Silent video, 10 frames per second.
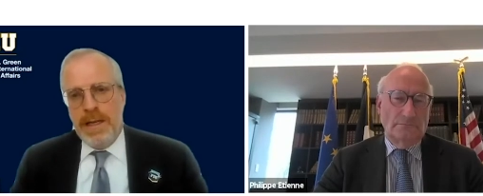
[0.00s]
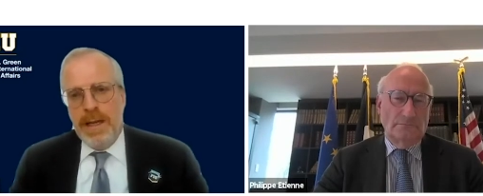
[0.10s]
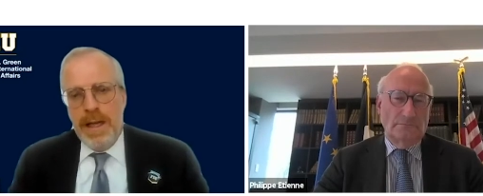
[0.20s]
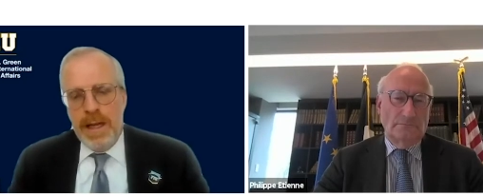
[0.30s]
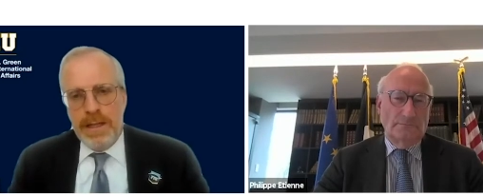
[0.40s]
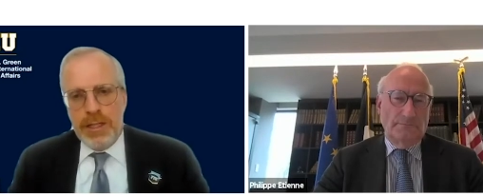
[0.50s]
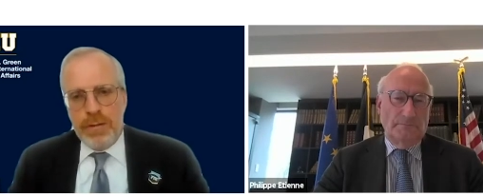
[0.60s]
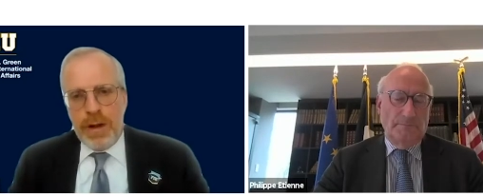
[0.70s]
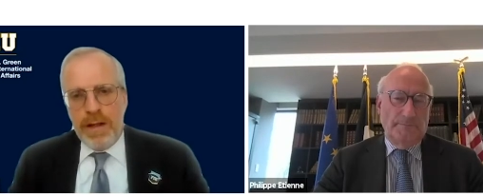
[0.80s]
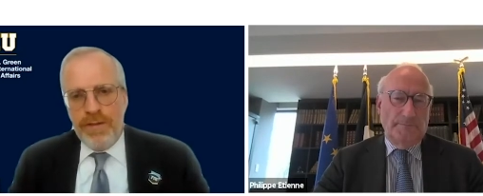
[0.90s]
Speaker 1: to the
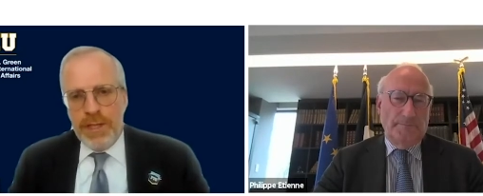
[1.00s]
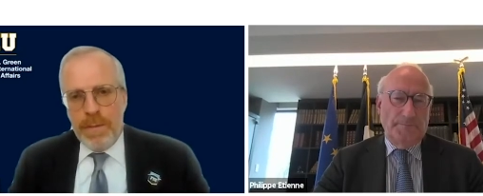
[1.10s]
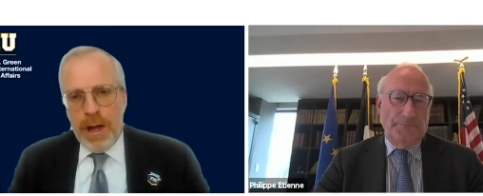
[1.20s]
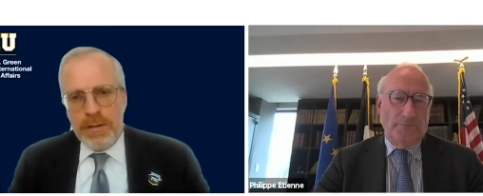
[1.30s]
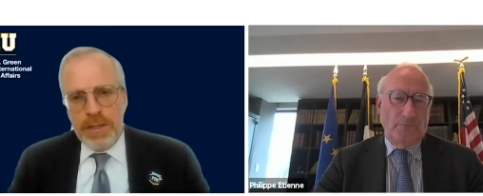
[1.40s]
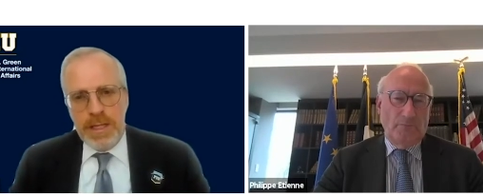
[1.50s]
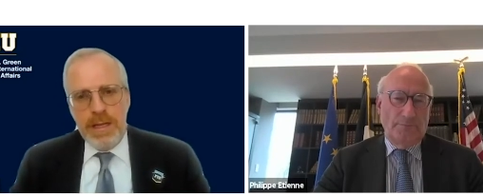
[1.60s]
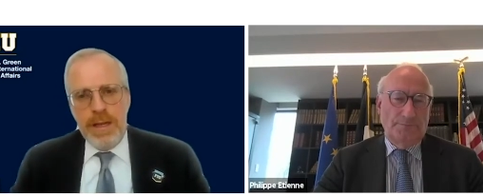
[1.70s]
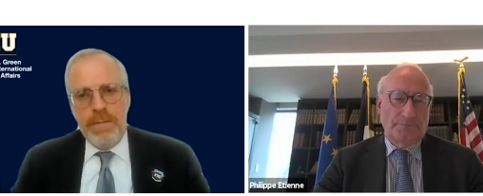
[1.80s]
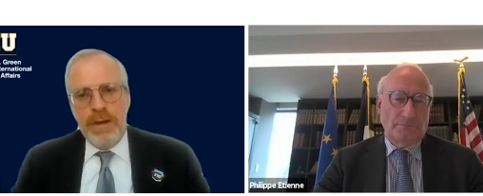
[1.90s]
Speaker 2: struggle for
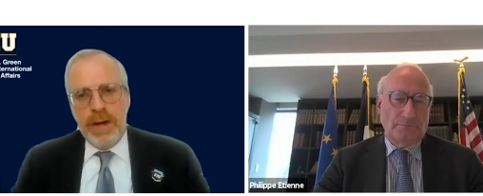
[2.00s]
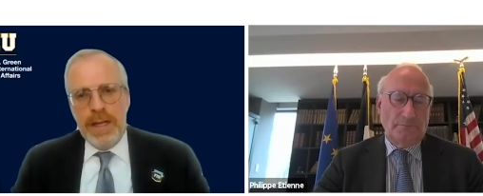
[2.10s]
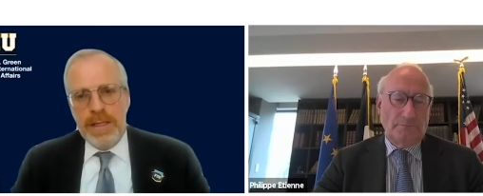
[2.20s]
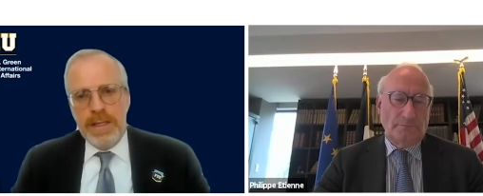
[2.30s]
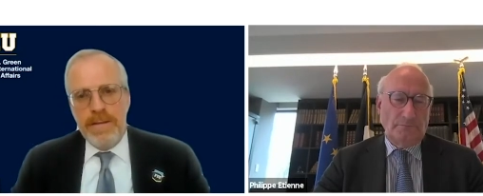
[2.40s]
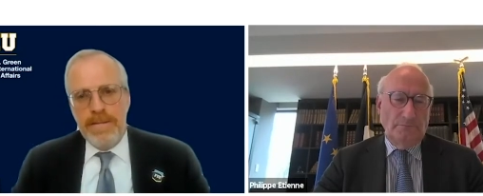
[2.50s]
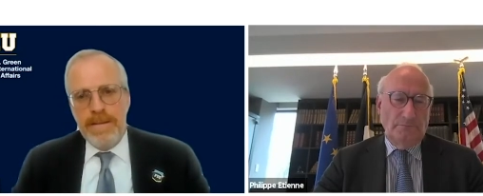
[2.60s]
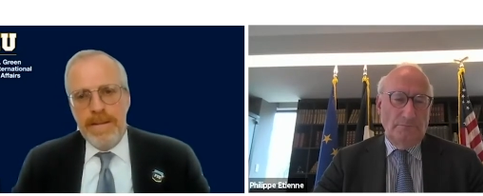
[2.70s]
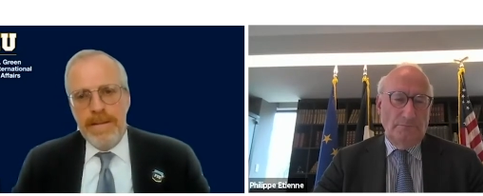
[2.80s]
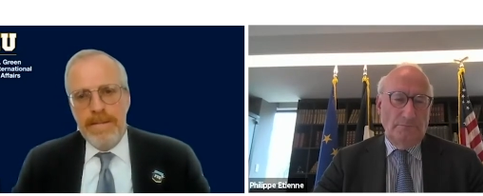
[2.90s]
democracy and human rights.
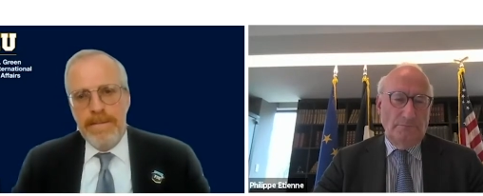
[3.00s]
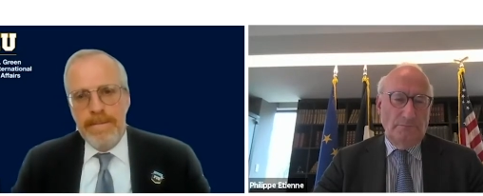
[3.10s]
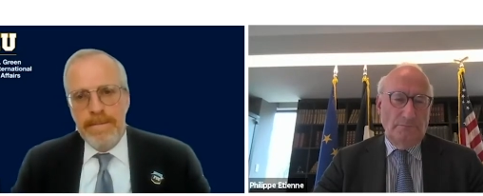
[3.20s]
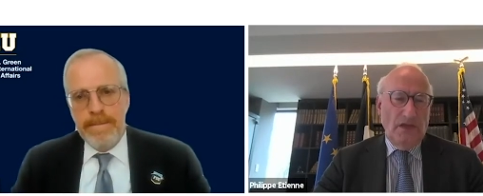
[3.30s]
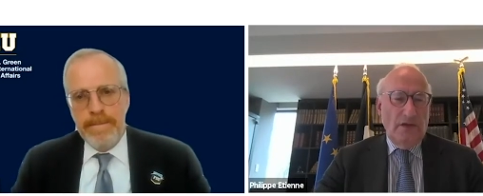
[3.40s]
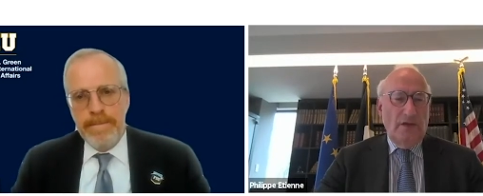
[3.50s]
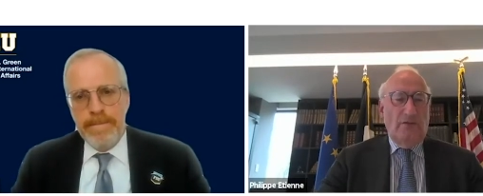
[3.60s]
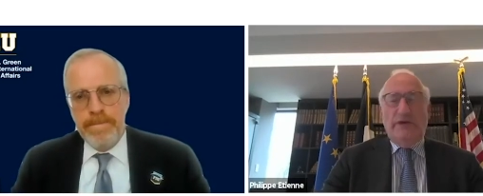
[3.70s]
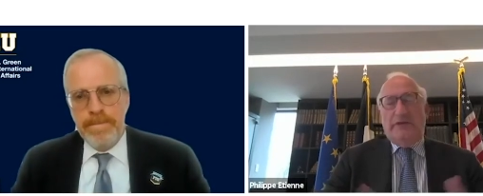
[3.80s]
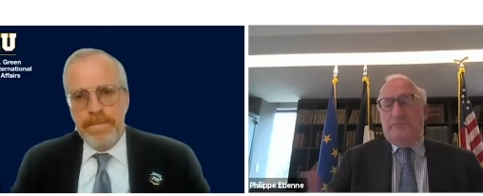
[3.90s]

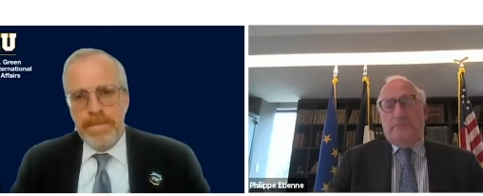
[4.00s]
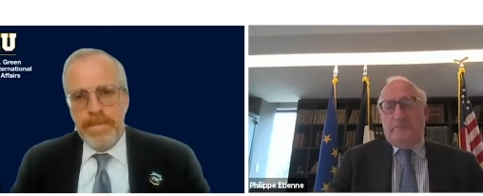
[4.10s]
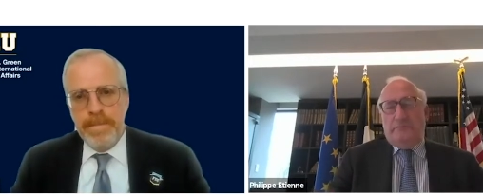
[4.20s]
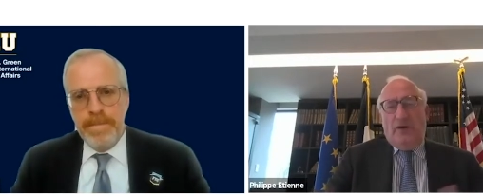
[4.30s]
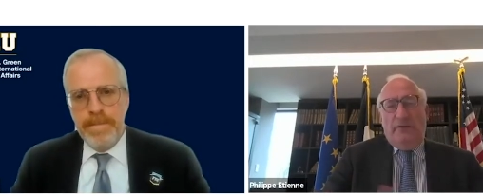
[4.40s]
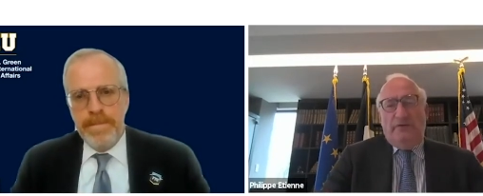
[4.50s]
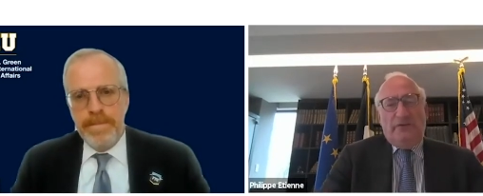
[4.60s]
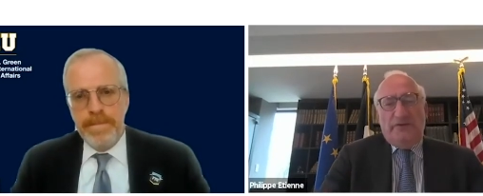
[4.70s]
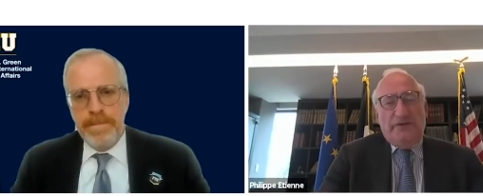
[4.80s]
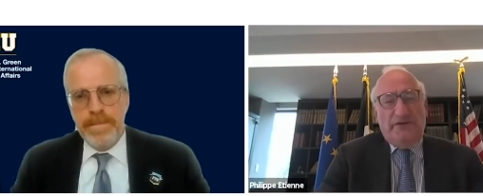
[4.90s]
Speaker 1: Well,
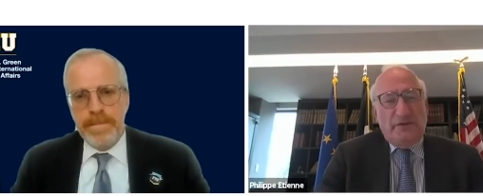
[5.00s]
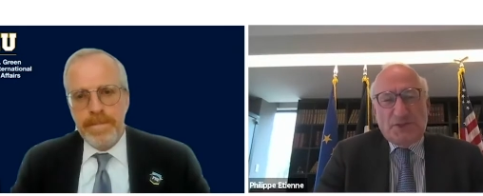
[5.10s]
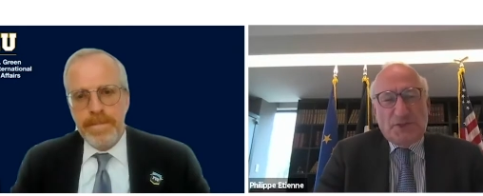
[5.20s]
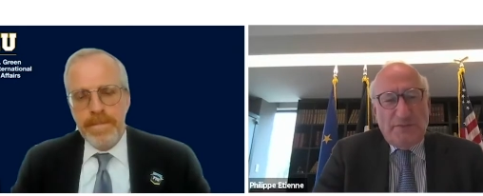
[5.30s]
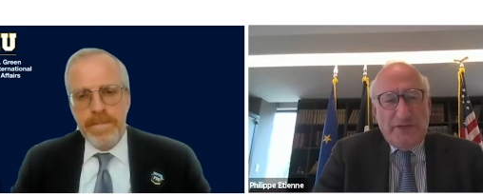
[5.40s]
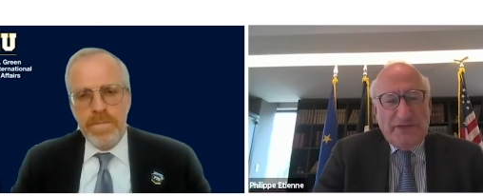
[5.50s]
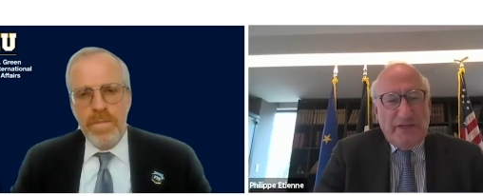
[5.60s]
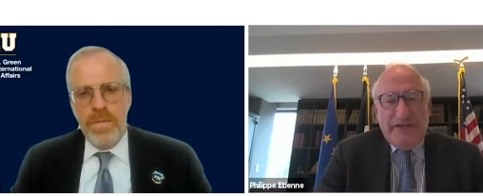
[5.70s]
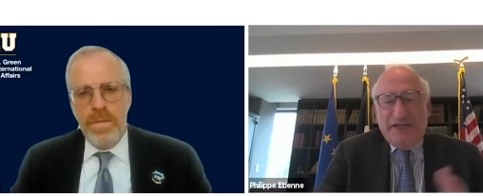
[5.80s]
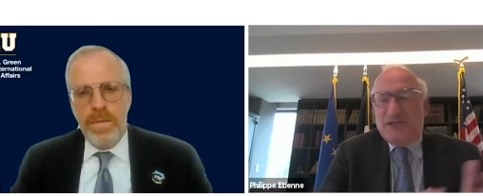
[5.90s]
obviously social media,
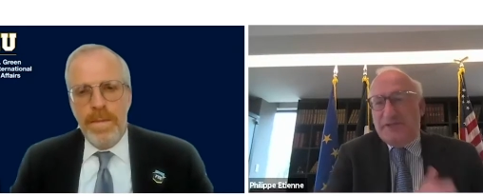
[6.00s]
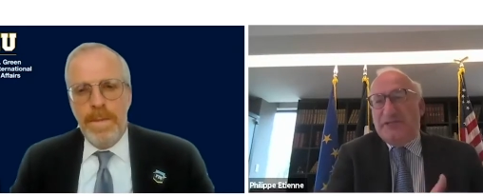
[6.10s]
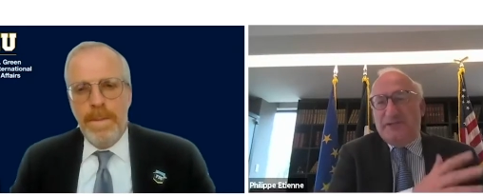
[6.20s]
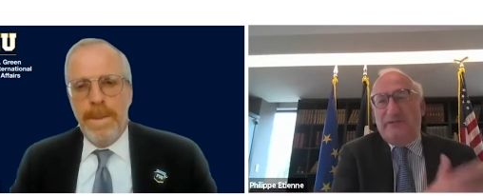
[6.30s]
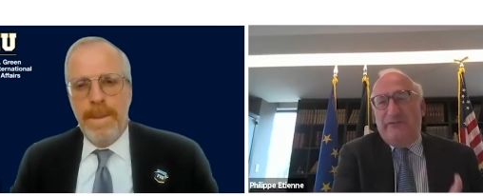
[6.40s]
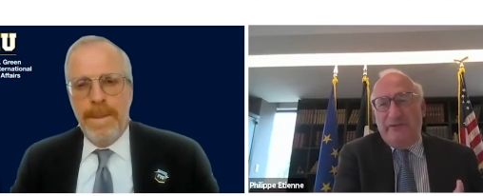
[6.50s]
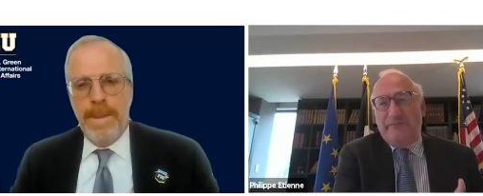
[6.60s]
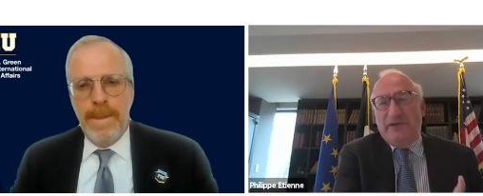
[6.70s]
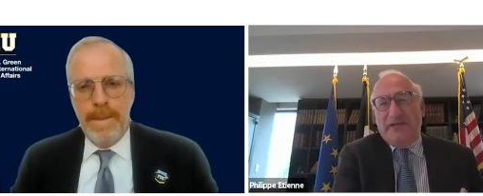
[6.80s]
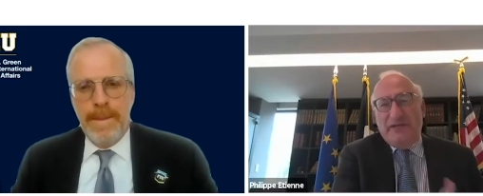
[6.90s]
internet at the very
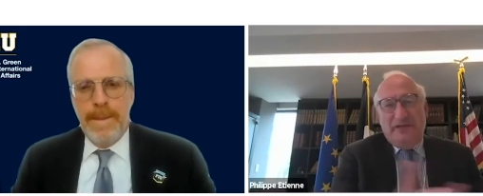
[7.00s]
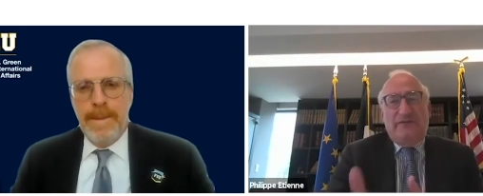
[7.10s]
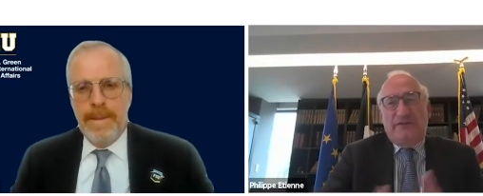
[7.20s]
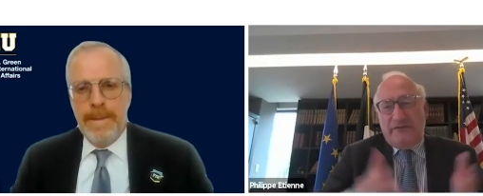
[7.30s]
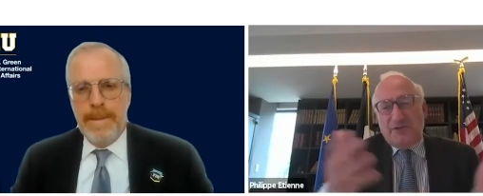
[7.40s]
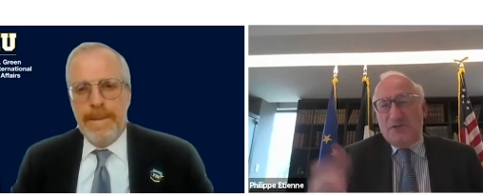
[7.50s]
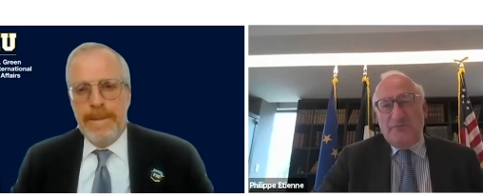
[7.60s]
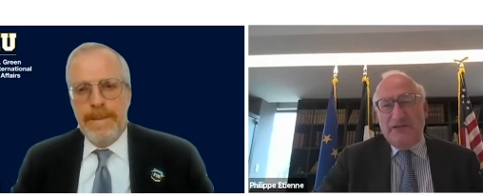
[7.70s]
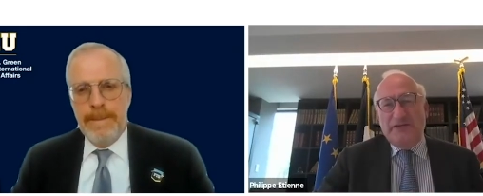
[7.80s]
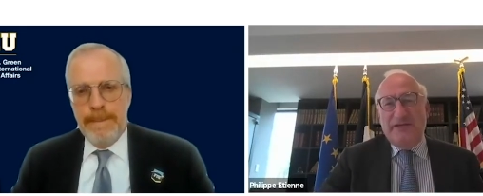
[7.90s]
beginning, social
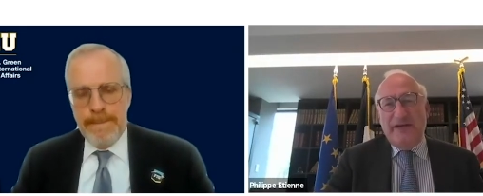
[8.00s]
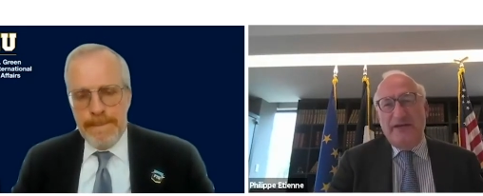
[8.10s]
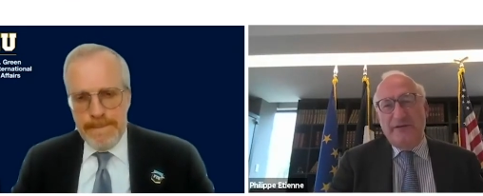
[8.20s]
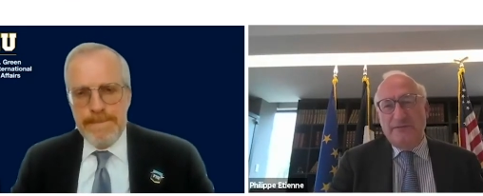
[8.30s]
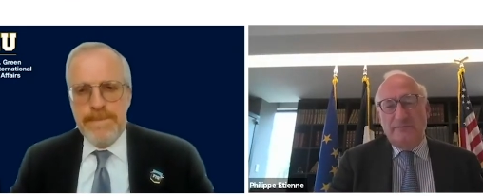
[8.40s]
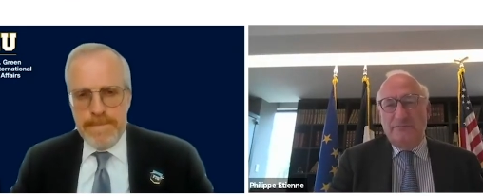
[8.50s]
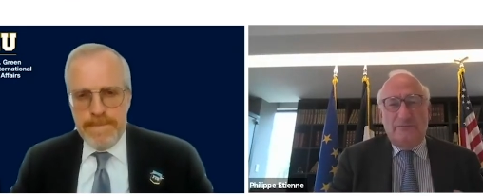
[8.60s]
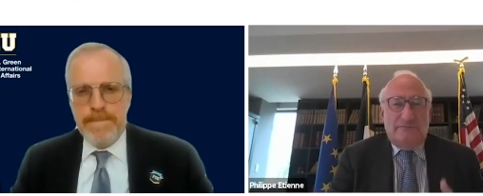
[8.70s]
media now